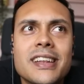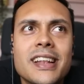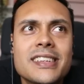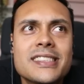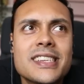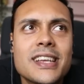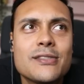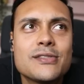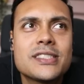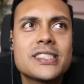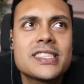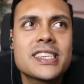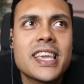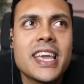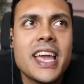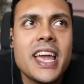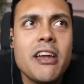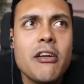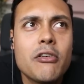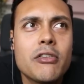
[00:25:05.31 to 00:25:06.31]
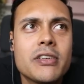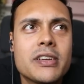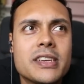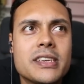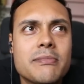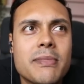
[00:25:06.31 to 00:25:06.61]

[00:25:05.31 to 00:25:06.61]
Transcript: That sounds scary,